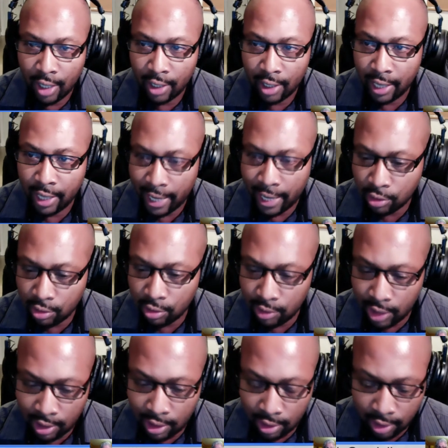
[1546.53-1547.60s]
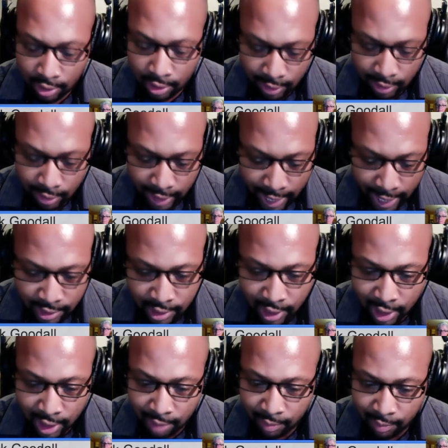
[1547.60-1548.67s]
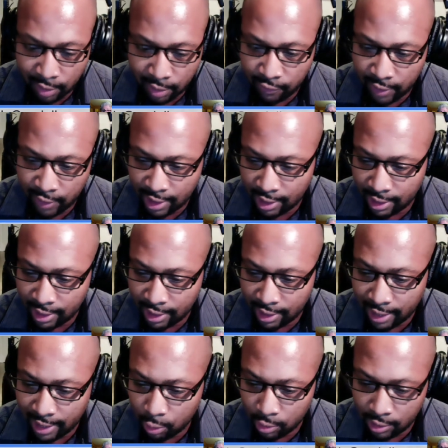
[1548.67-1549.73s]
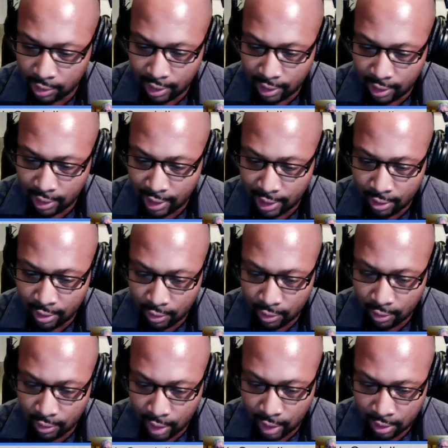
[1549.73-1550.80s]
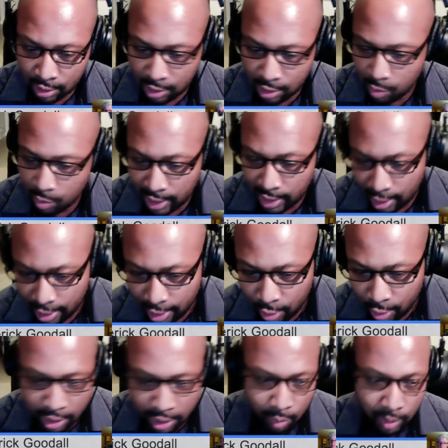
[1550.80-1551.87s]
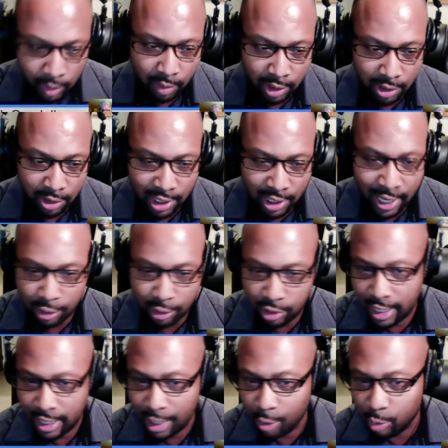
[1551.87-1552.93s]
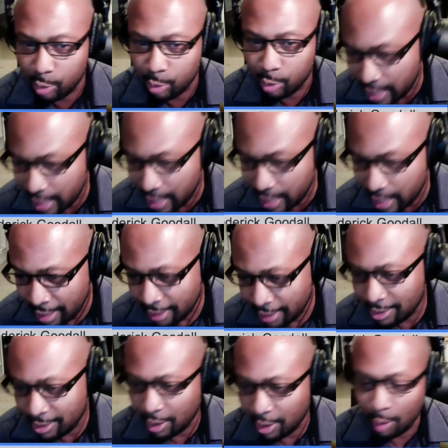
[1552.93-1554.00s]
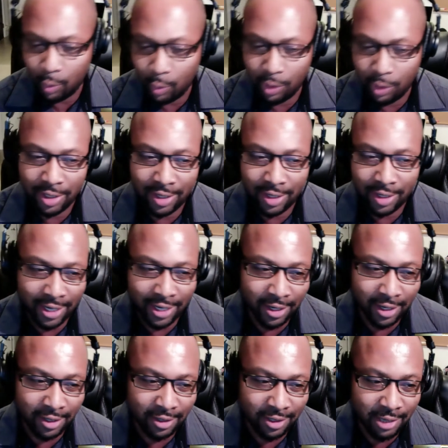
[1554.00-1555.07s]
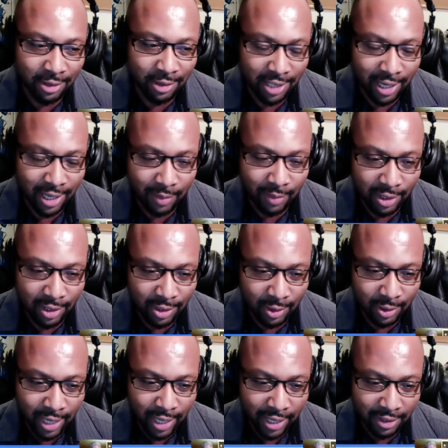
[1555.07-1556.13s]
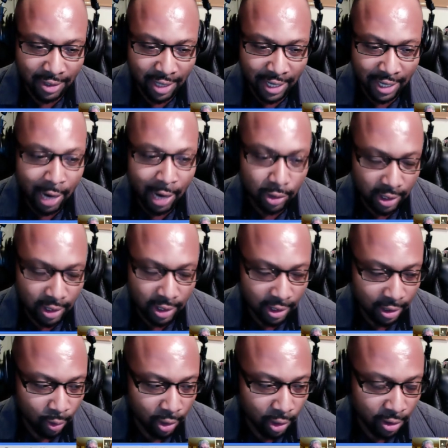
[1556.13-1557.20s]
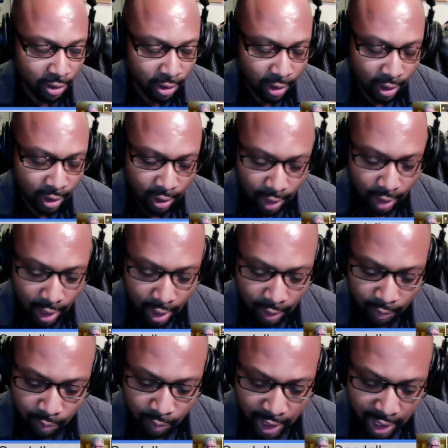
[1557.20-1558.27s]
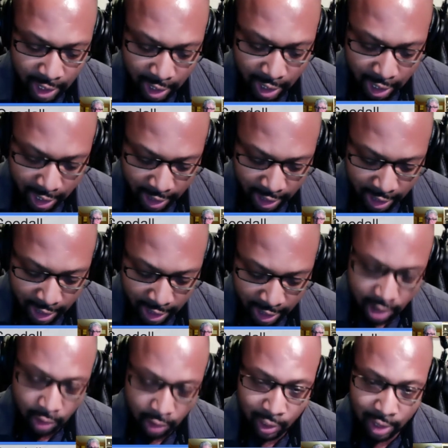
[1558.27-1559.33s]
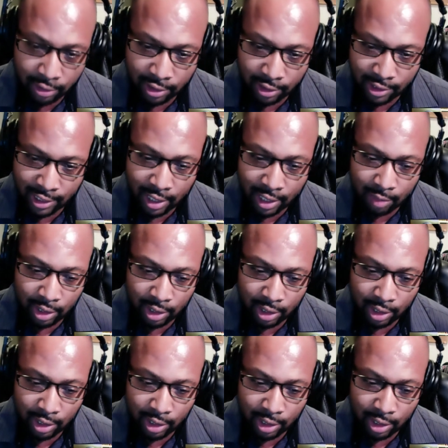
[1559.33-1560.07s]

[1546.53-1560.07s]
Actually, the last time Vikki and I were together, she may not know this, but she actually helped me to cope with the dinner time issue that I was dealing with. I mean, it's mainly around the timing,